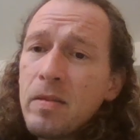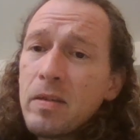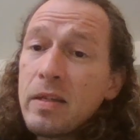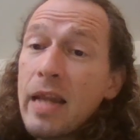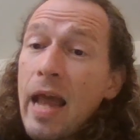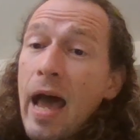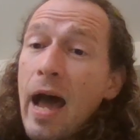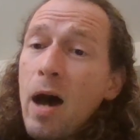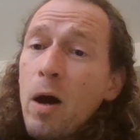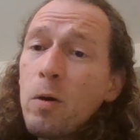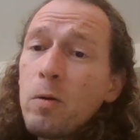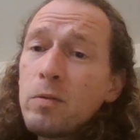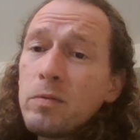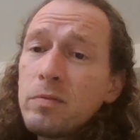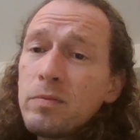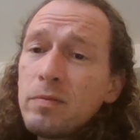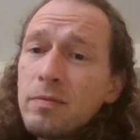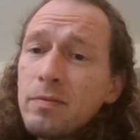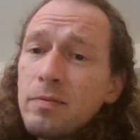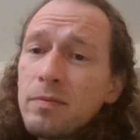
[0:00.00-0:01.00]
Now,
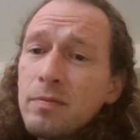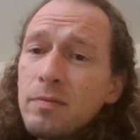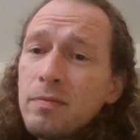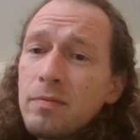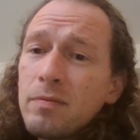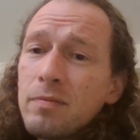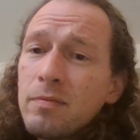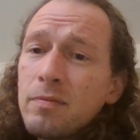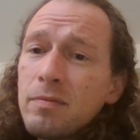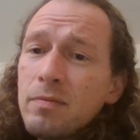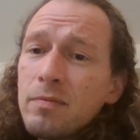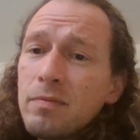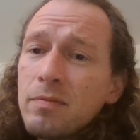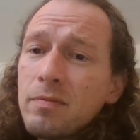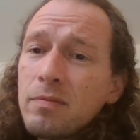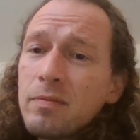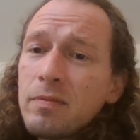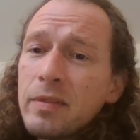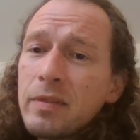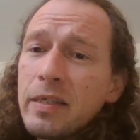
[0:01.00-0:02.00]

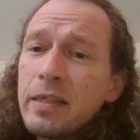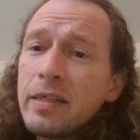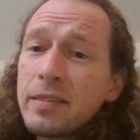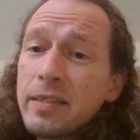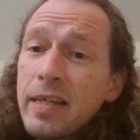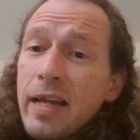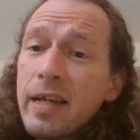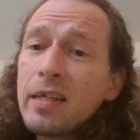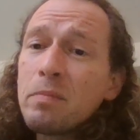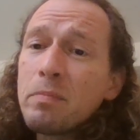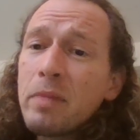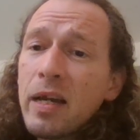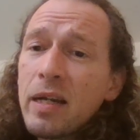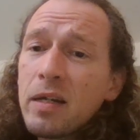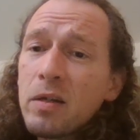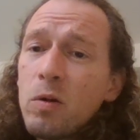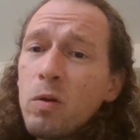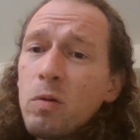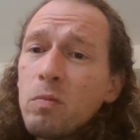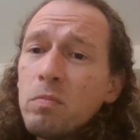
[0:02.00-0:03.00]
it is heading
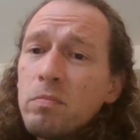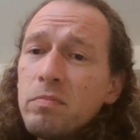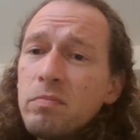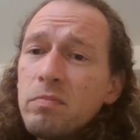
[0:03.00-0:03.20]
back home.